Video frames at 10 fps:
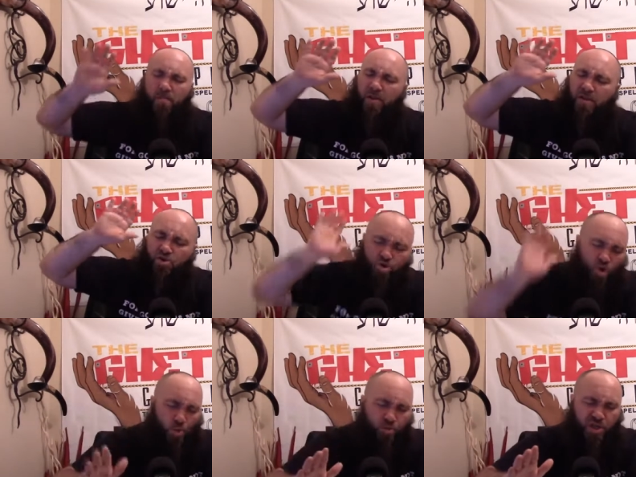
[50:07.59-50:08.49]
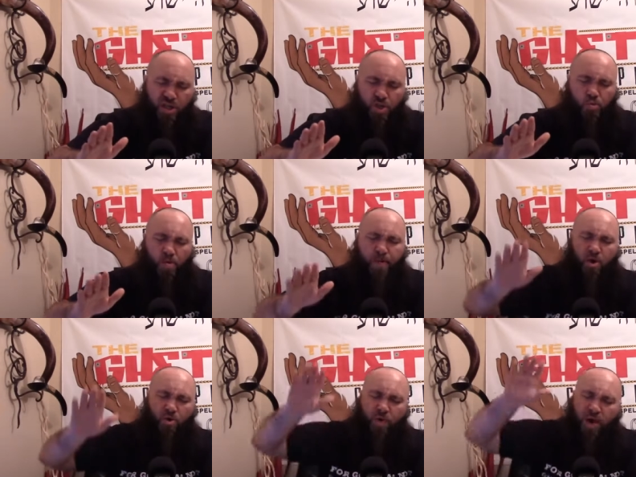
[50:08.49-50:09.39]
but don't teach you
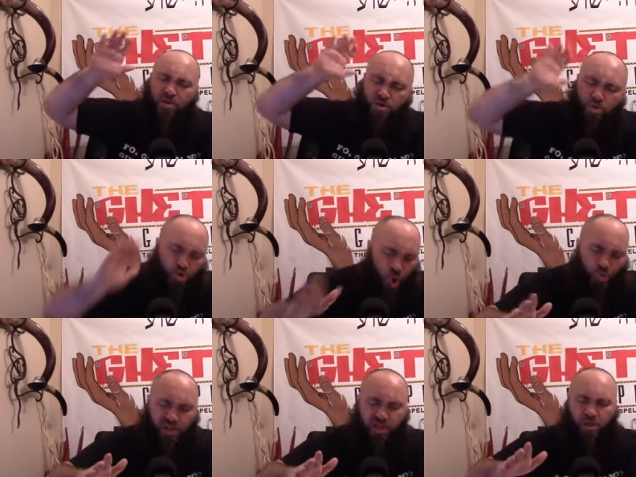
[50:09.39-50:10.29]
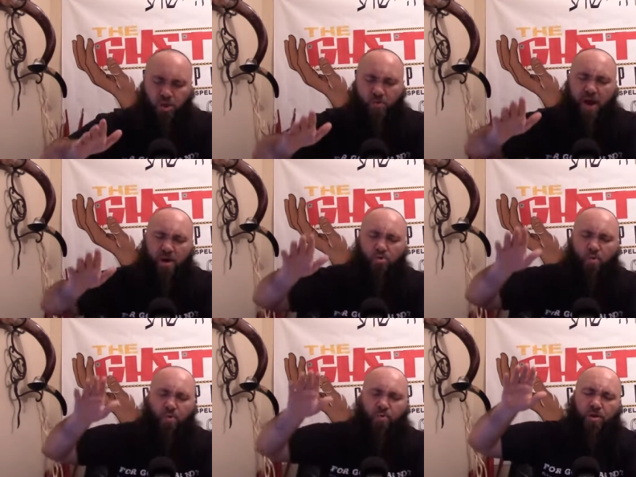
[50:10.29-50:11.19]
about Christ and don't teach you how to
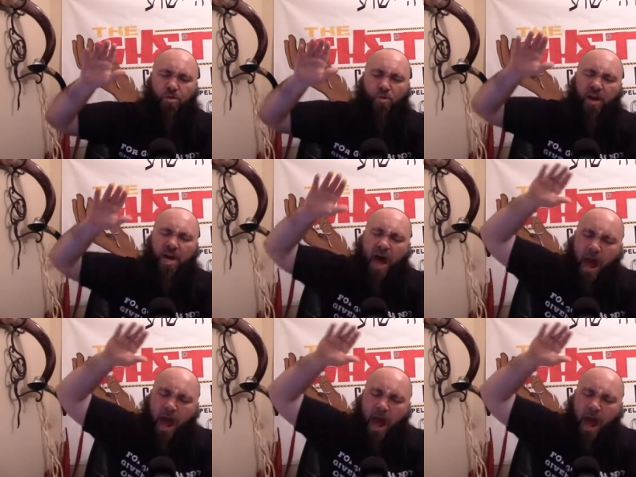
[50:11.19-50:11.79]
grow in the Lord.